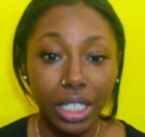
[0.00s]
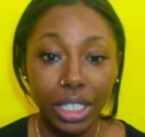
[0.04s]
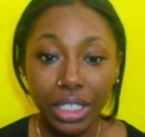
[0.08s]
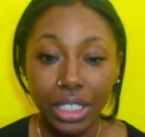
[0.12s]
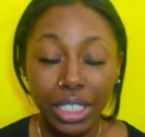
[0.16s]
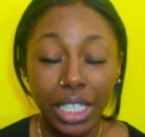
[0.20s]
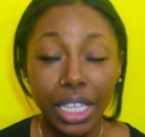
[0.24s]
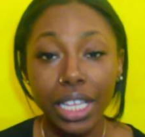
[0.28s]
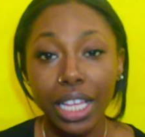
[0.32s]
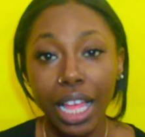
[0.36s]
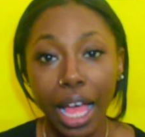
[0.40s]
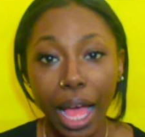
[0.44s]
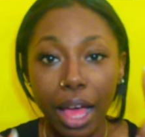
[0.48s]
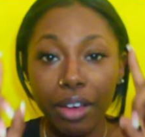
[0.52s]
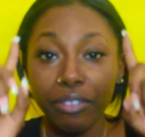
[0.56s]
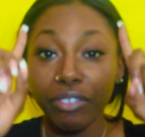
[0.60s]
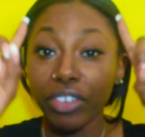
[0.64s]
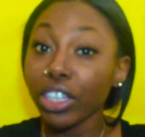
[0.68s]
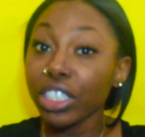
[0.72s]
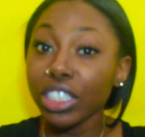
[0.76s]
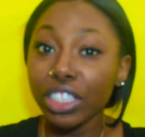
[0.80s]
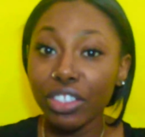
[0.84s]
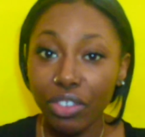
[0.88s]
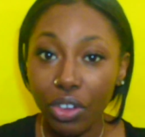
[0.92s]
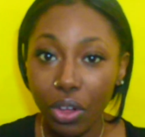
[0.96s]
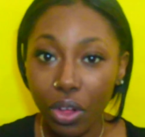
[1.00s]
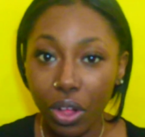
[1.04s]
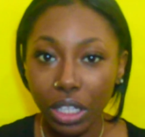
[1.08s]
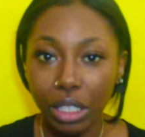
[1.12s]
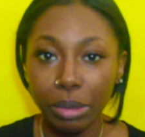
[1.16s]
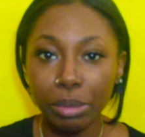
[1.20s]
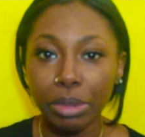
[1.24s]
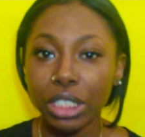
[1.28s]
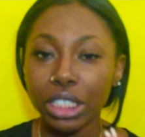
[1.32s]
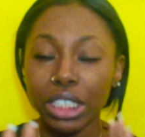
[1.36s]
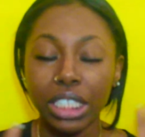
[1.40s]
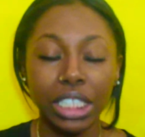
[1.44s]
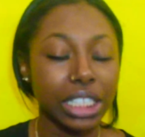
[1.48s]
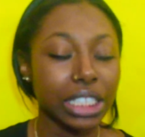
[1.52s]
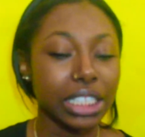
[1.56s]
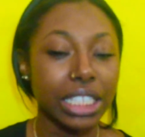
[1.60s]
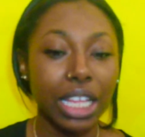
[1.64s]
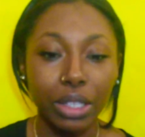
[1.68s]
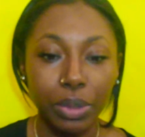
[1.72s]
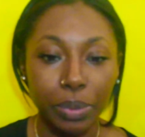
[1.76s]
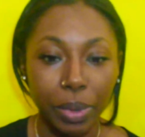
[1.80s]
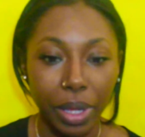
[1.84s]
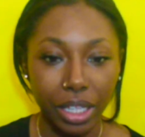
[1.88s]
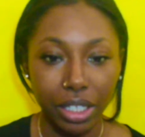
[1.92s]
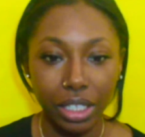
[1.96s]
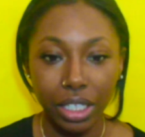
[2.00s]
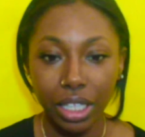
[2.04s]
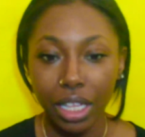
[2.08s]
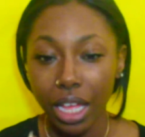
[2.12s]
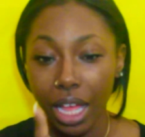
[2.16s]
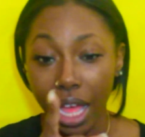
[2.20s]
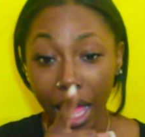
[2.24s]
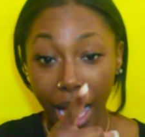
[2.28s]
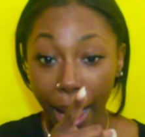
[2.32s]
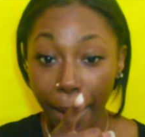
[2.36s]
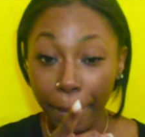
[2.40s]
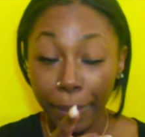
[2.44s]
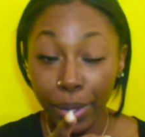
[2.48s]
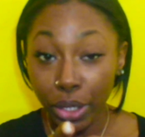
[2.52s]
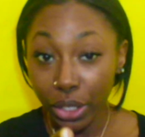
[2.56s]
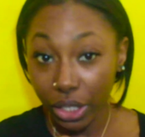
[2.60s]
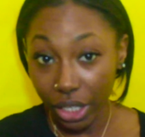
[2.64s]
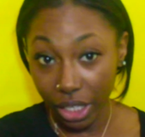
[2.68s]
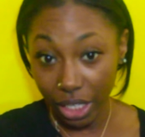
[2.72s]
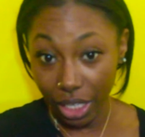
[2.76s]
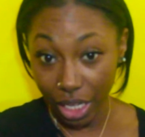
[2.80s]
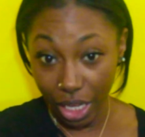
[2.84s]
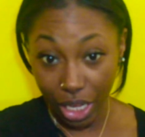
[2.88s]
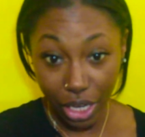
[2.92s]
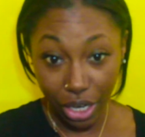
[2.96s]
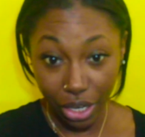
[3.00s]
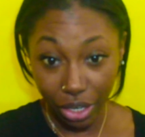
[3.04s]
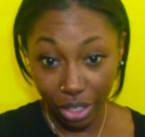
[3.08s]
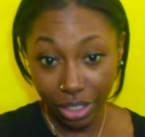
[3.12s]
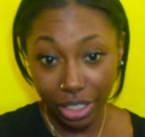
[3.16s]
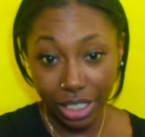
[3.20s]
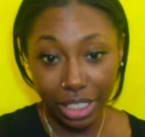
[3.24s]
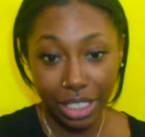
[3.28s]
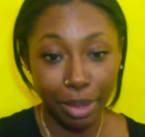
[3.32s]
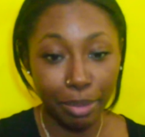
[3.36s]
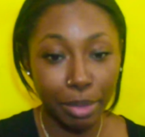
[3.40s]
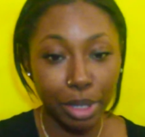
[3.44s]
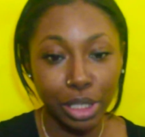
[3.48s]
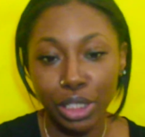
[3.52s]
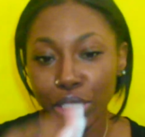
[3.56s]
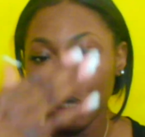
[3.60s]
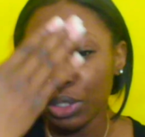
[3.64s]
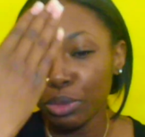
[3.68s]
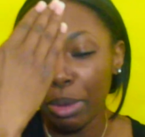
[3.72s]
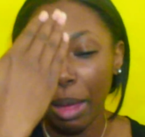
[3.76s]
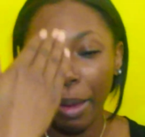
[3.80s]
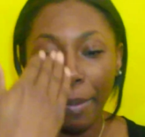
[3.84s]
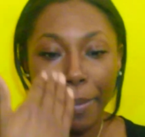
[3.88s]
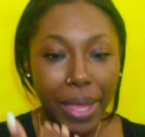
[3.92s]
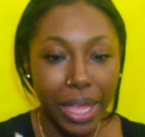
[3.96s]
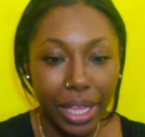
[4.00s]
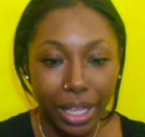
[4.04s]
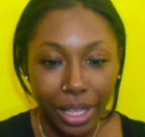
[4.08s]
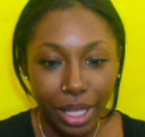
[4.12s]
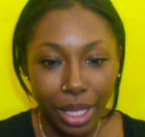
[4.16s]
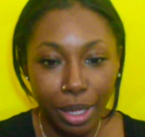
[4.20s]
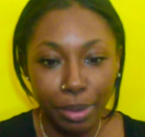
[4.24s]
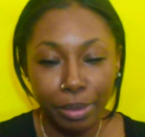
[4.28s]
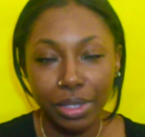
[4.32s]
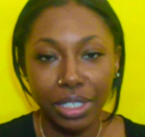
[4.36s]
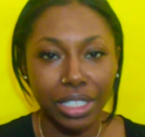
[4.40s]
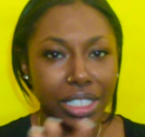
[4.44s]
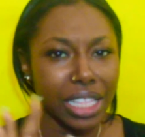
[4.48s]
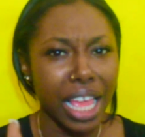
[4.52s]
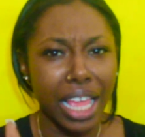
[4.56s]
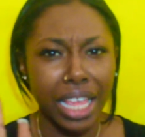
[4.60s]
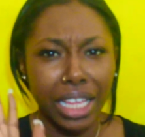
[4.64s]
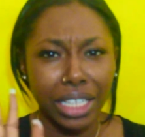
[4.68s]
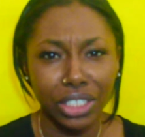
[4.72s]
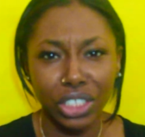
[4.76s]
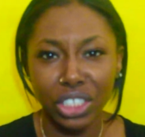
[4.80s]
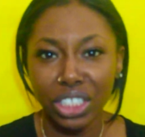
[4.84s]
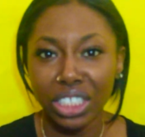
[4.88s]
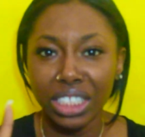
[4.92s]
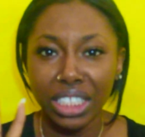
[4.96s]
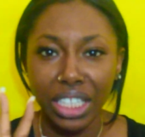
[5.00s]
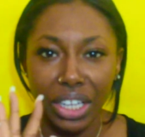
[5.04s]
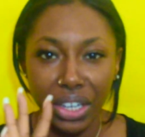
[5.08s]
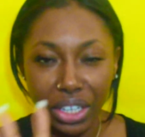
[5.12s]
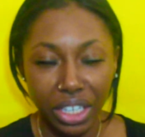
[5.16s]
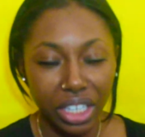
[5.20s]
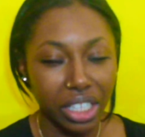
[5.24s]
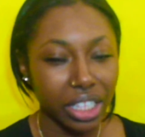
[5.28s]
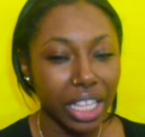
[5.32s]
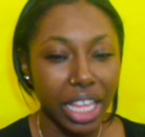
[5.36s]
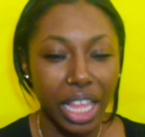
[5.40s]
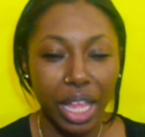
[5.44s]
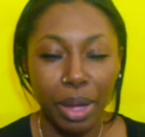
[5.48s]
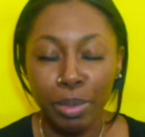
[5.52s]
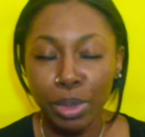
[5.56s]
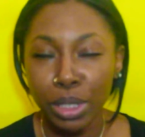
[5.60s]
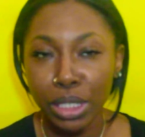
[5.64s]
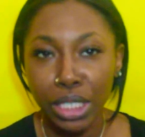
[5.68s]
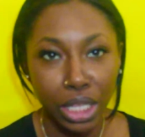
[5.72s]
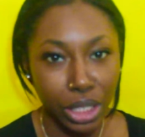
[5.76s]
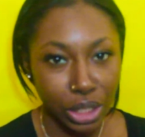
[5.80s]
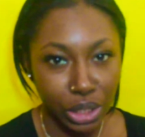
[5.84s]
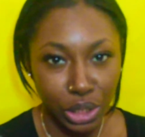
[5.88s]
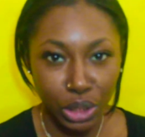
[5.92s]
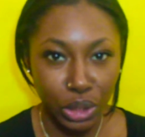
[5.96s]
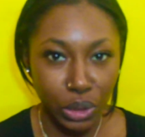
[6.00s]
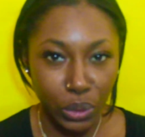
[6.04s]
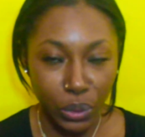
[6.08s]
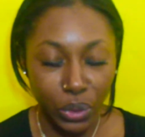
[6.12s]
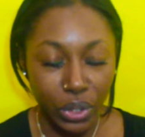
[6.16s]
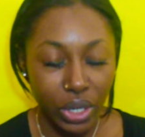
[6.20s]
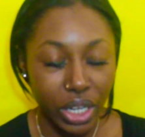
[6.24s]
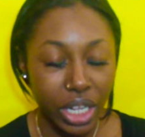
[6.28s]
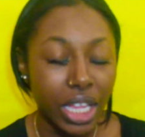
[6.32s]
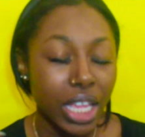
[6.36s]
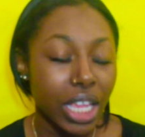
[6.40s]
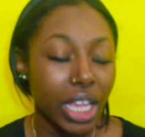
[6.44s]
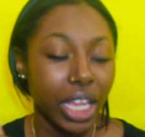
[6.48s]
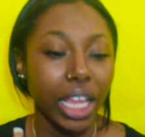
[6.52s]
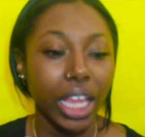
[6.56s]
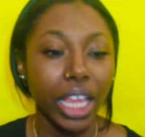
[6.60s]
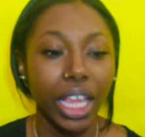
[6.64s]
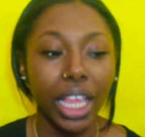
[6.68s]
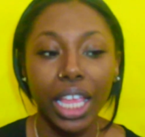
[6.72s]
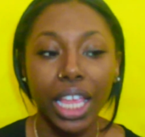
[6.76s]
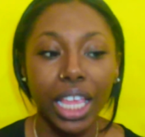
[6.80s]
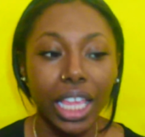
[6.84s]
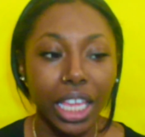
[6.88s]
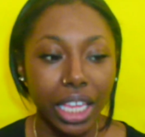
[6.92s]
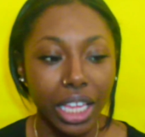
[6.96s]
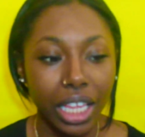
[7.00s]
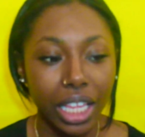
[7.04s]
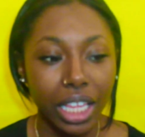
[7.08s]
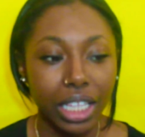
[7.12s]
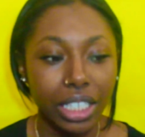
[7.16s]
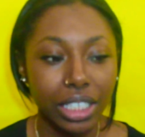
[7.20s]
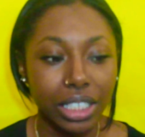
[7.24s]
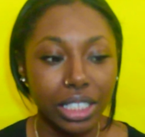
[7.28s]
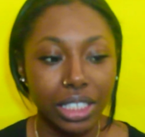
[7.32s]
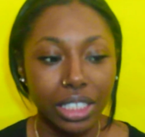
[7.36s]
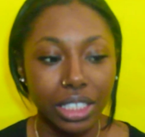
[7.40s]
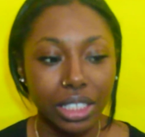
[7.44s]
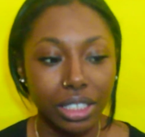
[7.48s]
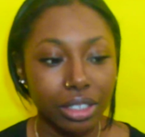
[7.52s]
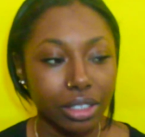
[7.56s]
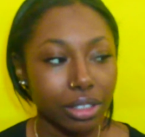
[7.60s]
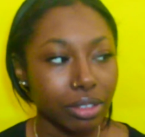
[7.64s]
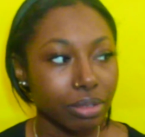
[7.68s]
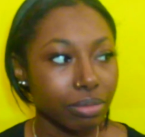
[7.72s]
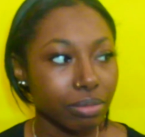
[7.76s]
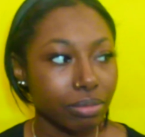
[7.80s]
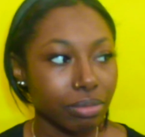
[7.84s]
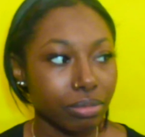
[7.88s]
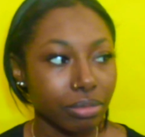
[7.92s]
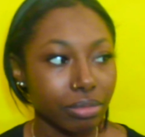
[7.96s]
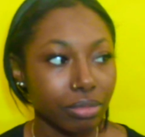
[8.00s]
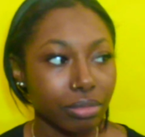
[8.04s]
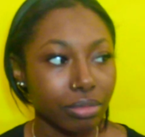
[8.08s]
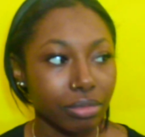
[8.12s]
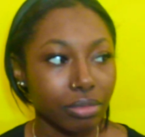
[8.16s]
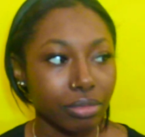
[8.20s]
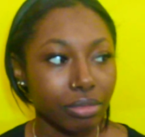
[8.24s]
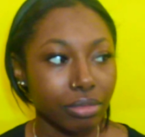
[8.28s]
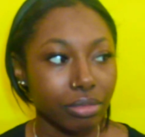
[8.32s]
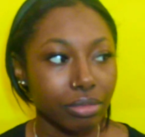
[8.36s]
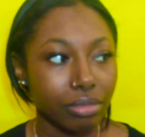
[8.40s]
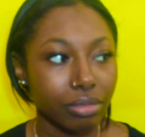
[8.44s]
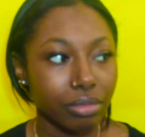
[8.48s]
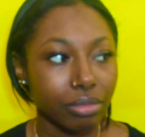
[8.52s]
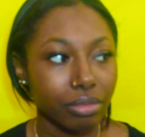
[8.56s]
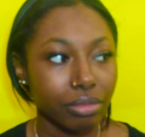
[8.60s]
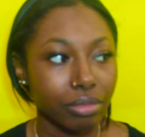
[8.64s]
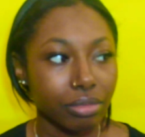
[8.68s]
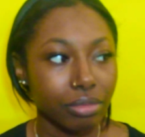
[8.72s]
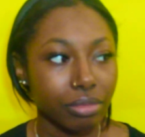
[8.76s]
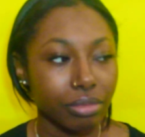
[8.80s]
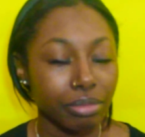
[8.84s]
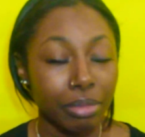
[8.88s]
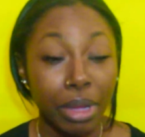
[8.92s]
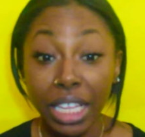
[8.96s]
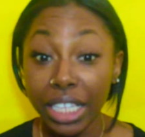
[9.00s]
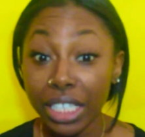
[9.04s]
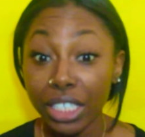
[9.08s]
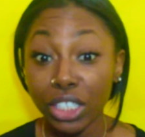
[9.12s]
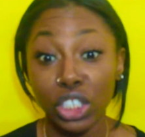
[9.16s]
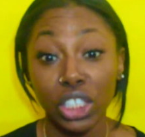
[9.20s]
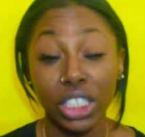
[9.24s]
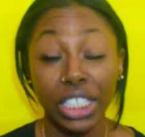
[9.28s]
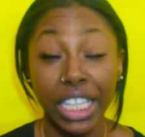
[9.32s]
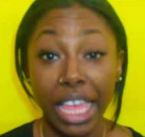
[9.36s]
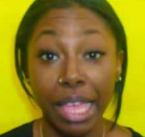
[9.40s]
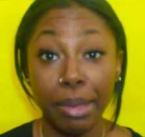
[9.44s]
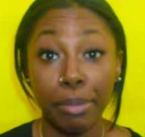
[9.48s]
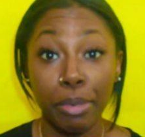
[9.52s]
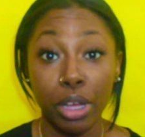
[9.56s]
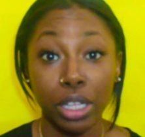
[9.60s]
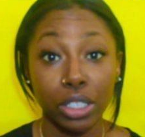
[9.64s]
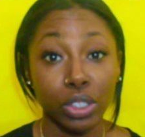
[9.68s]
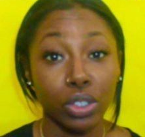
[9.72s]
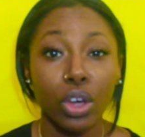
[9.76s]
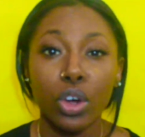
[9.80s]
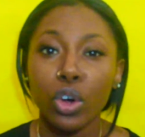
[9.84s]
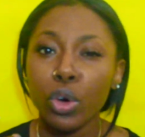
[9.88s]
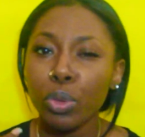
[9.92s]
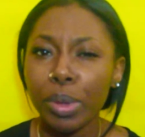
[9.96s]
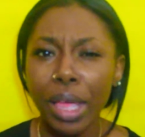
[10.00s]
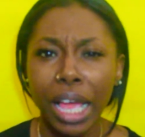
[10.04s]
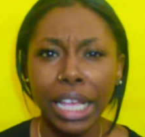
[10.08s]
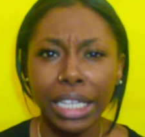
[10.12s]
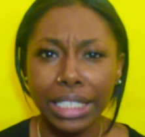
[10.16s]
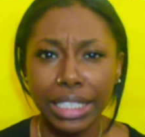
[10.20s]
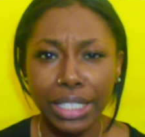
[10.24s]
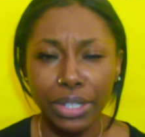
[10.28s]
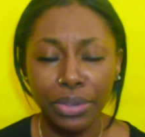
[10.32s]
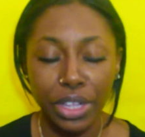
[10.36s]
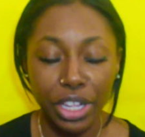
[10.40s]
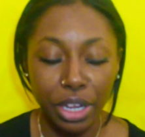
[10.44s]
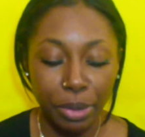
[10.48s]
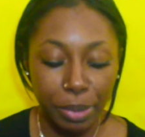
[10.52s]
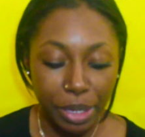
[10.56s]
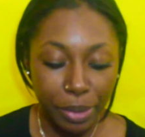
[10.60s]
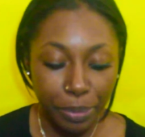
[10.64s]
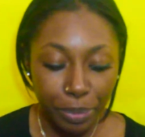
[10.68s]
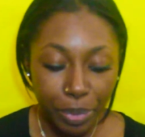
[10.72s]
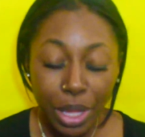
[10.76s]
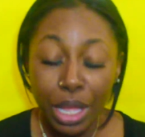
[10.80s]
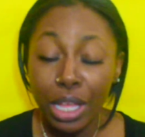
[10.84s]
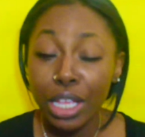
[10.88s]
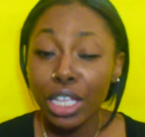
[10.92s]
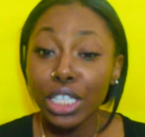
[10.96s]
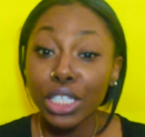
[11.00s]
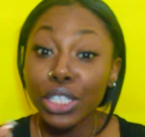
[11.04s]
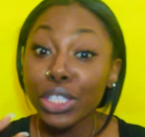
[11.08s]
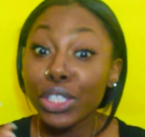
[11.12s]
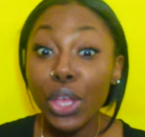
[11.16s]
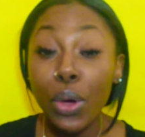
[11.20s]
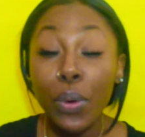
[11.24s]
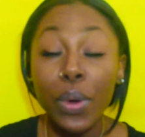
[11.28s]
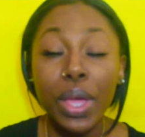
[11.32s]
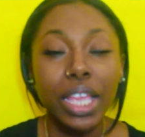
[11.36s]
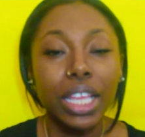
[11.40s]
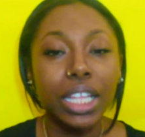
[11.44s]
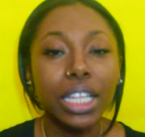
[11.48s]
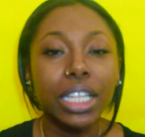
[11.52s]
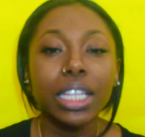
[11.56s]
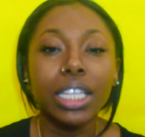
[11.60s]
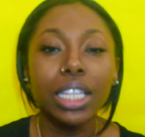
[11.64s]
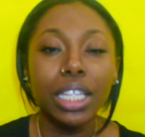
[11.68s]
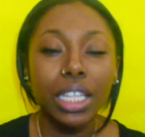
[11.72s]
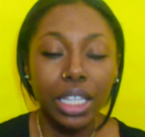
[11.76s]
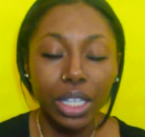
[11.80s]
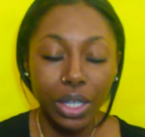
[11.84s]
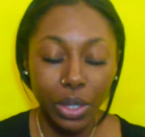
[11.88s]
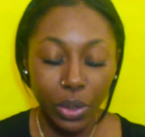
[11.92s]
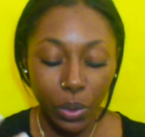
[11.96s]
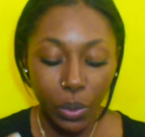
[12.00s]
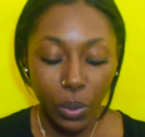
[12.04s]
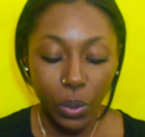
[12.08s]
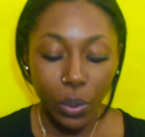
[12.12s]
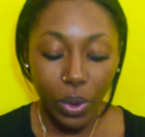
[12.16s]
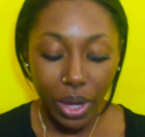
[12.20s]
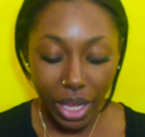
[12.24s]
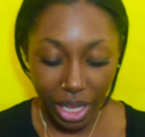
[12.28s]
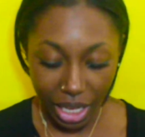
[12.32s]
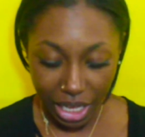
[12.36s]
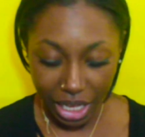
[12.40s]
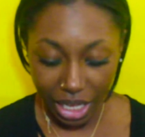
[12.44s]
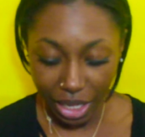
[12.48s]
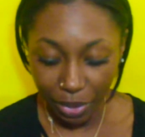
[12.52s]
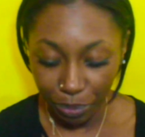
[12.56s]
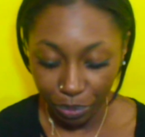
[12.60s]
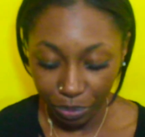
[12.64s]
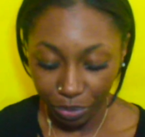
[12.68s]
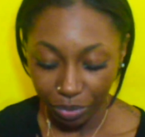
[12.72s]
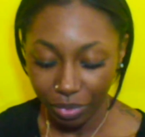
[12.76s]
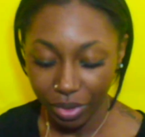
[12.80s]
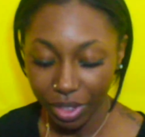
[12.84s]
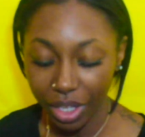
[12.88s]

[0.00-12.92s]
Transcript: yeah, first of all, let me just get this out the way. I'm looking here because I'm about to do my makeup because I hate just staring in the camera and telling the story. And my heat just came on, so I hope y'all can still hear me. So anyway,